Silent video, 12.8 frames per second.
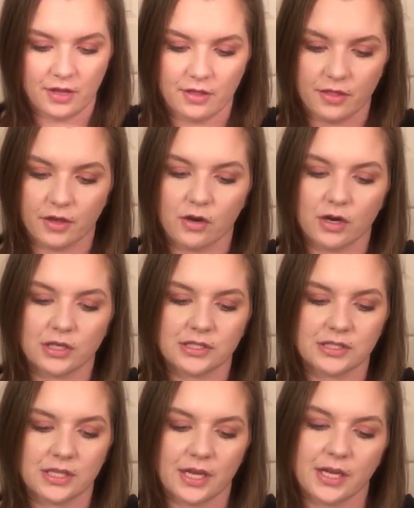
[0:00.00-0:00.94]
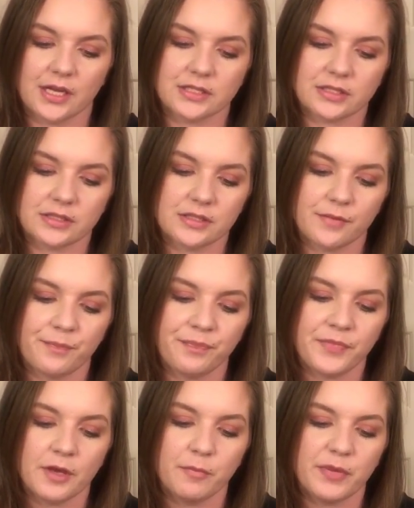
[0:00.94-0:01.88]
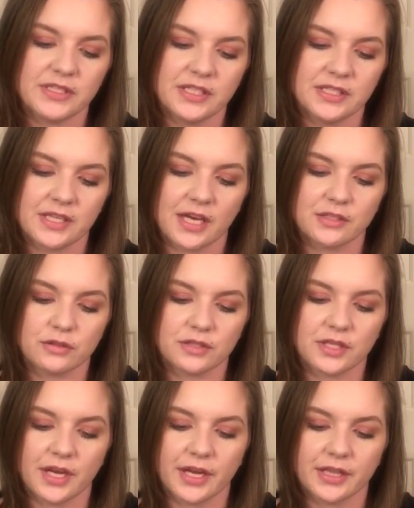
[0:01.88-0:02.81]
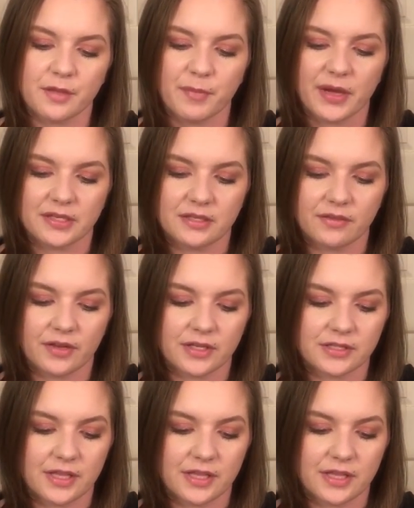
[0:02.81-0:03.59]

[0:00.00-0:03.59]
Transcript: The card says, busy schedules can get the best of us.